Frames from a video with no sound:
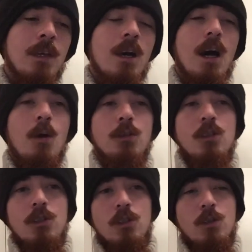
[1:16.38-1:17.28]
I'll
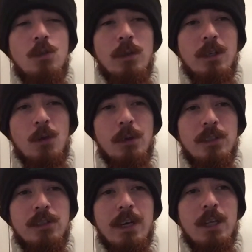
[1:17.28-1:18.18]
just do like a quick
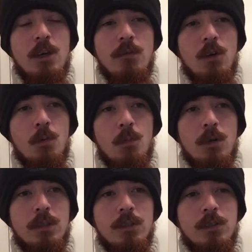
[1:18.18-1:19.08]
scan over
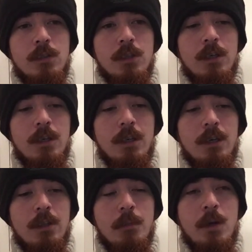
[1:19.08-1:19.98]
what
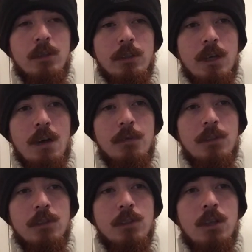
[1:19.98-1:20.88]
the manga
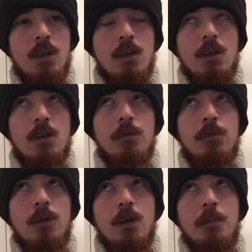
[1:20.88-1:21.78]
covers,
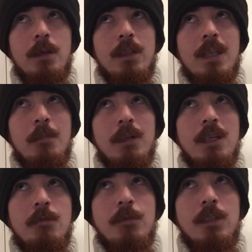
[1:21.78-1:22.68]
from them
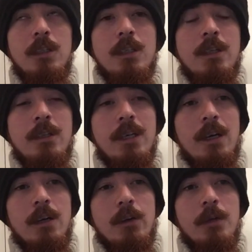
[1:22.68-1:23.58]
leaving
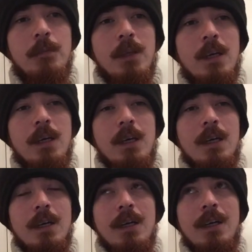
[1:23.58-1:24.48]
Niyahara,
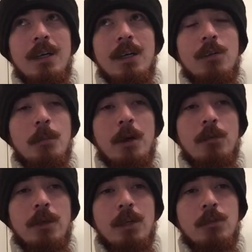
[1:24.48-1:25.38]
the
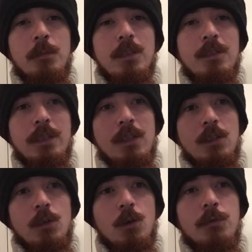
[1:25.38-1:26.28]
bathhouse basically in the
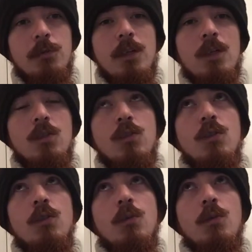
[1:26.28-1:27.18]
north,
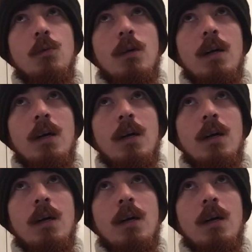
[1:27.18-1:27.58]
to